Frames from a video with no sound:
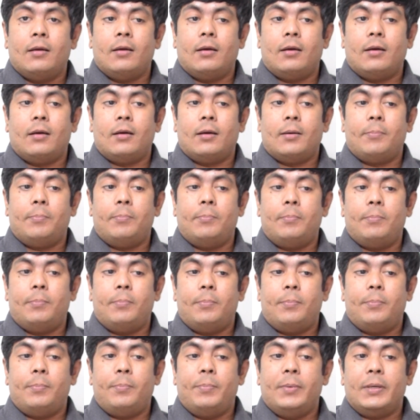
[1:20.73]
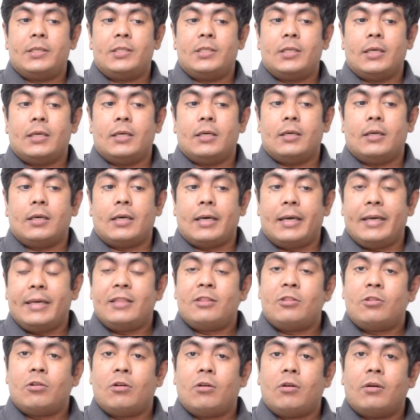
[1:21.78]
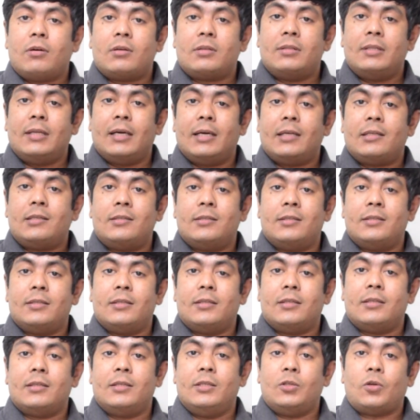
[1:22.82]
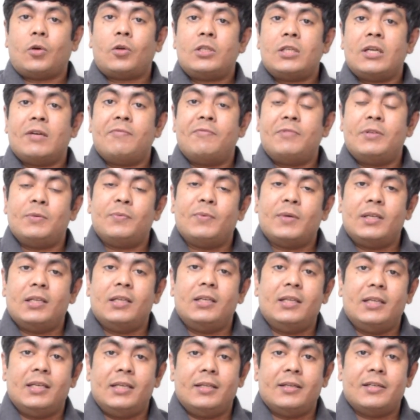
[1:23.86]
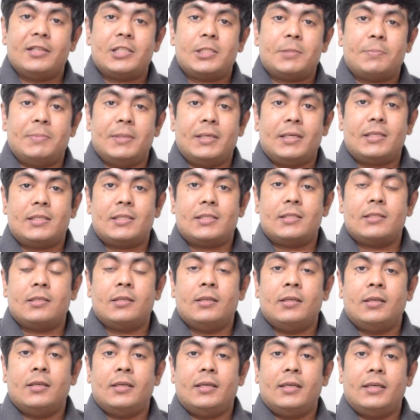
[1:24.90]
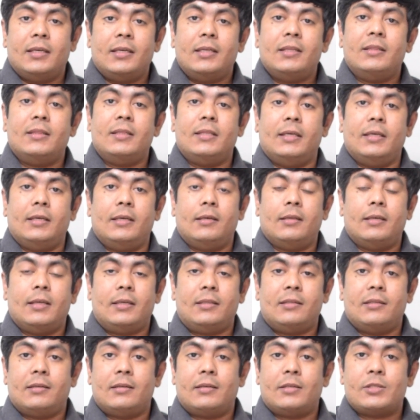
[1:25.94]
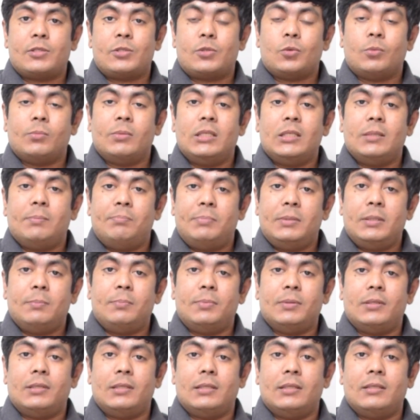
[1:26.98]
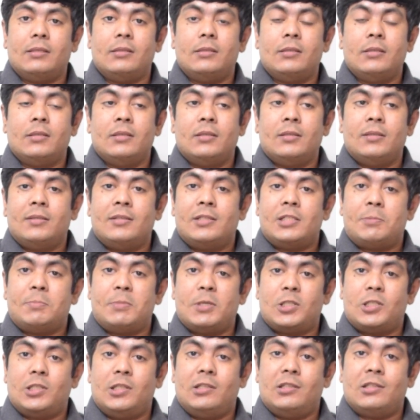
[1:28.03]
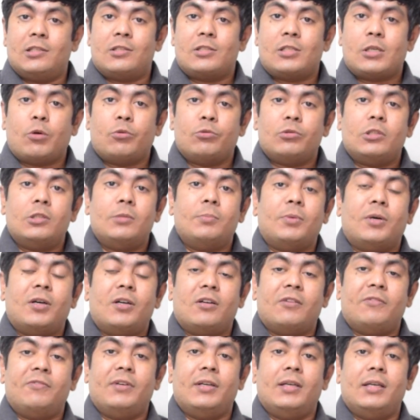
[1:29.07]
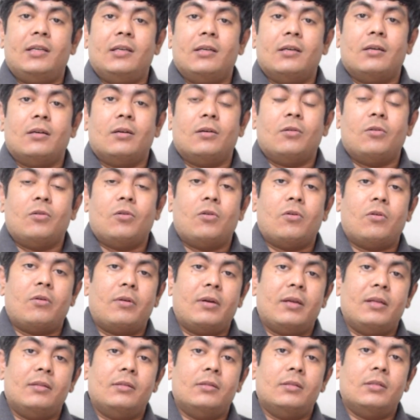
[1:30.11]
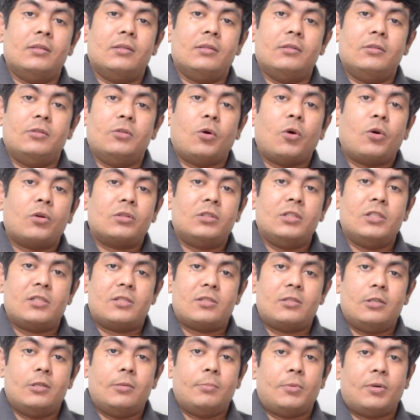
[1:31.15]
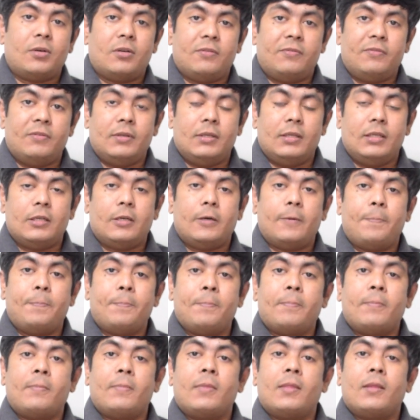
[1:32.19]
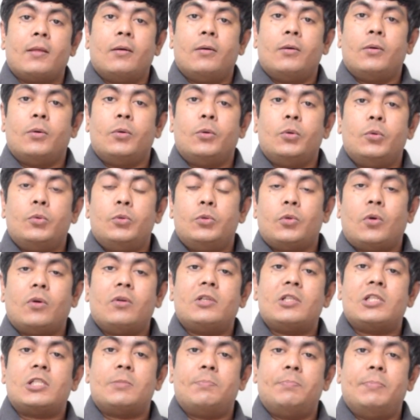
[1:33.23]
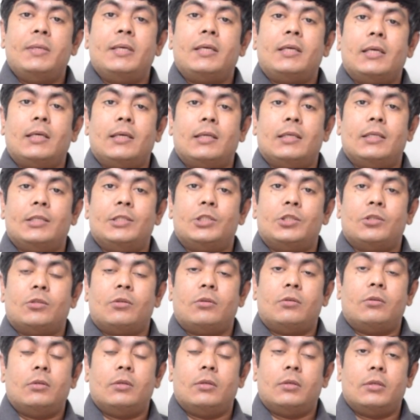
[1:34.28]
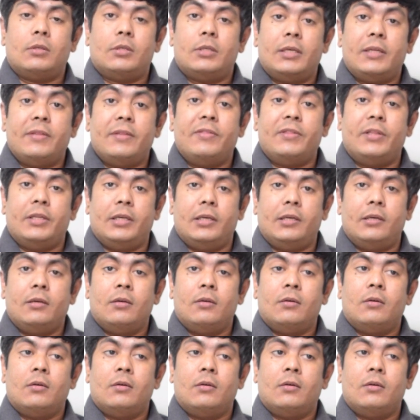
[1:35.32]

But I thought that not everyone in India speaks Hindi. Like there are so many people in especially the southern part of India or in the northeastern part of India who don't speak English or Hindi,